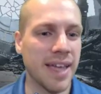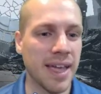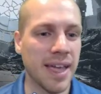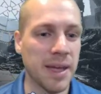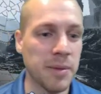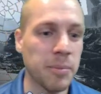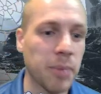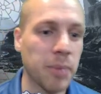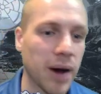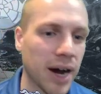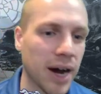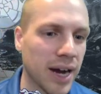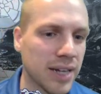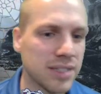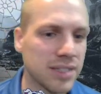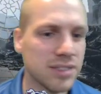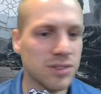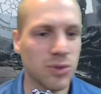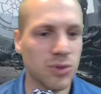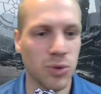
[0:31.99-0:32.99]
a
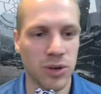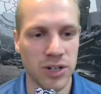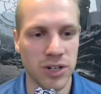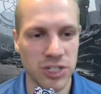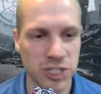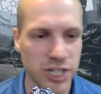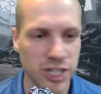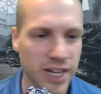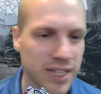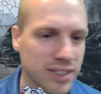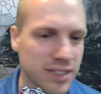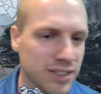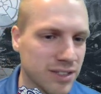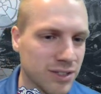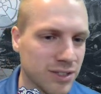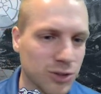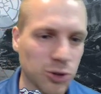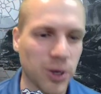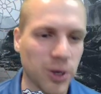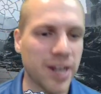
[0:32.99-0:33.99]
box or a
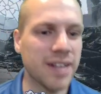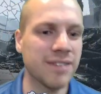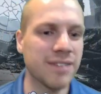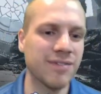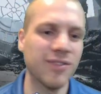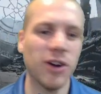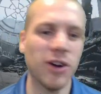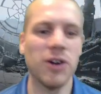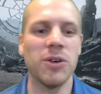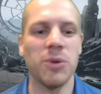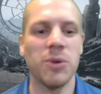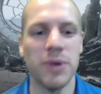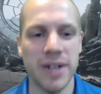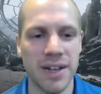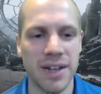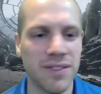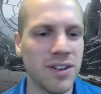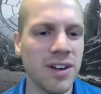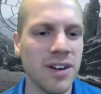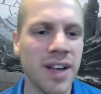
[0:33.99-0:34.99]
chest, crate, vault,
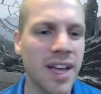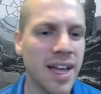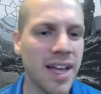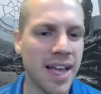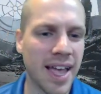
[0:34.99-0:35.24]
whatever,